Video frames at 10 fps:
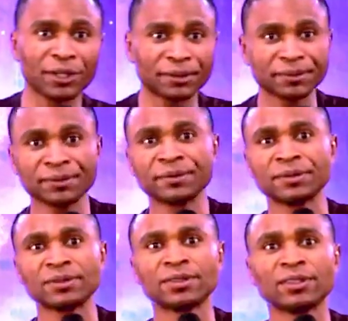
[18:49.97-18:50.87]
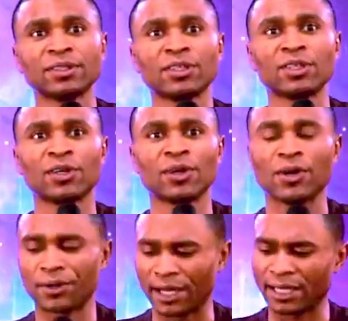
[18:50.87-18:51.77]
done?
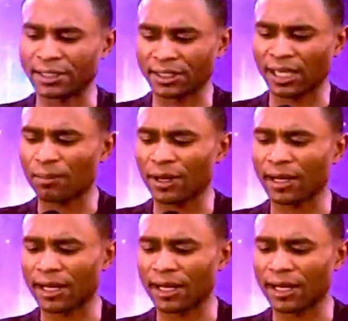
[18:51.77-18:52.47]
All right, let's clap our